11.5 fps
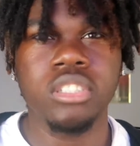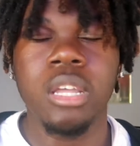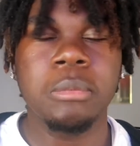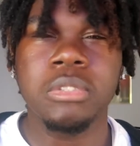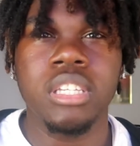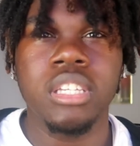you know
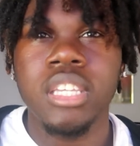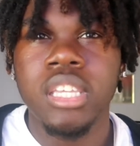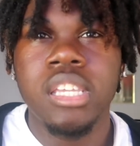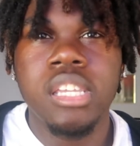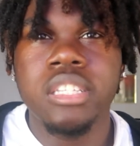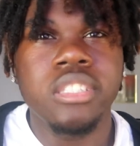what I'm saying?
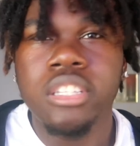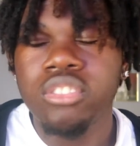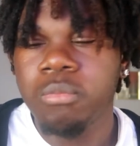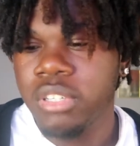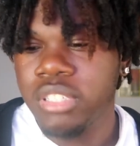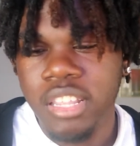It's done
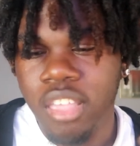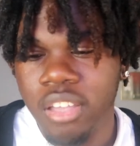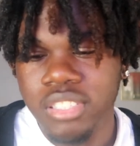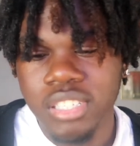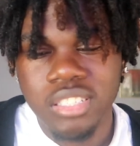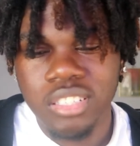too much. As I
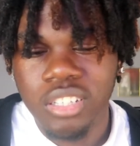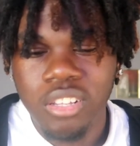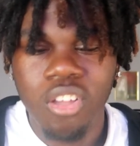can see, it's a little